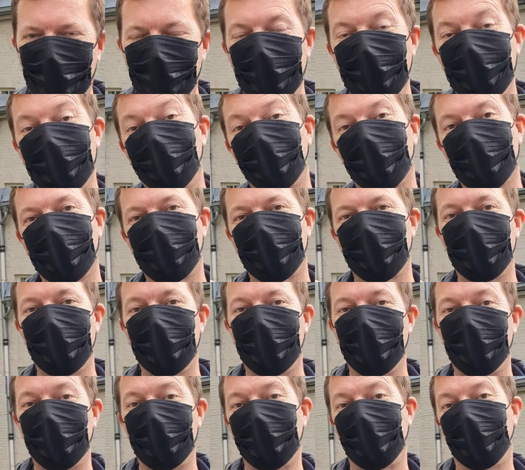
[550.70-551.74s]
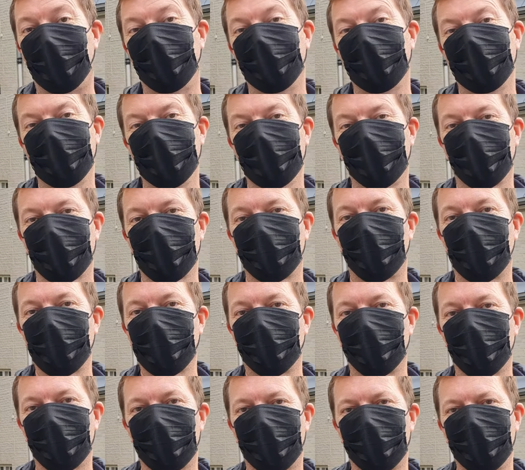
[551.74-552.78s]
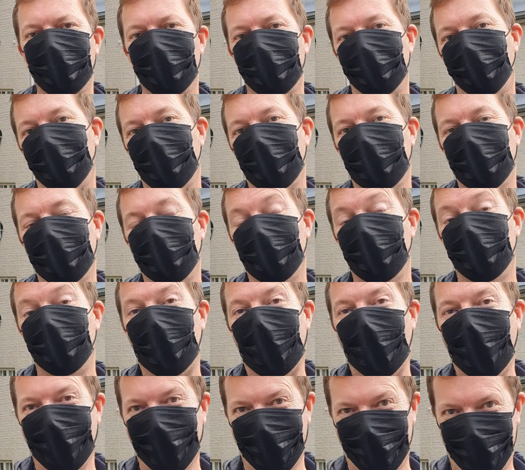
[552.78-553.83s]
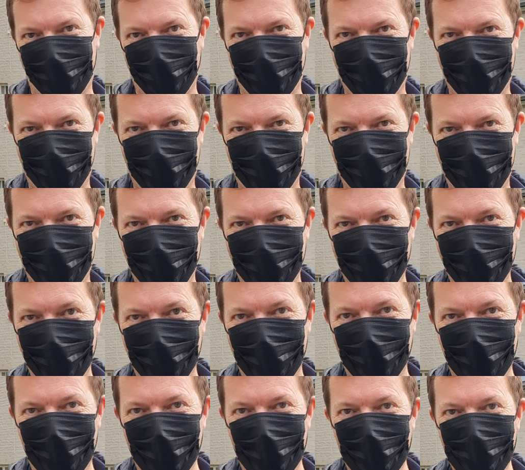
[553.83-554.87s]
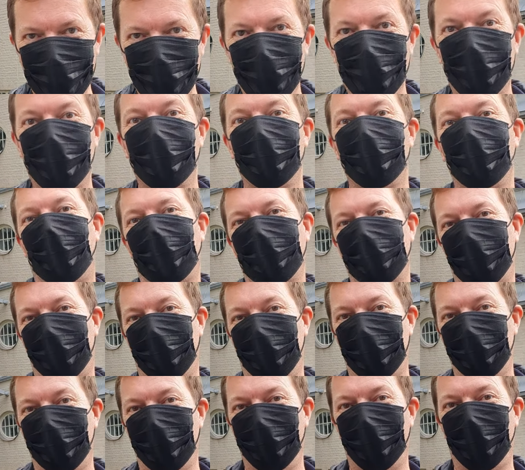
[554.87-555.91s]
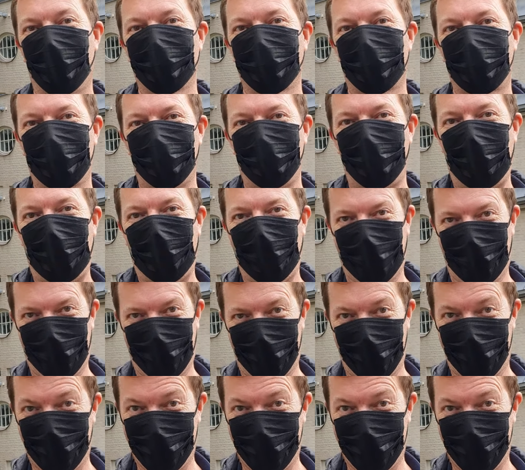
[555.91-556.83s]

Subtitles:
It was possible to fill in the blanks. You could actually vote blank.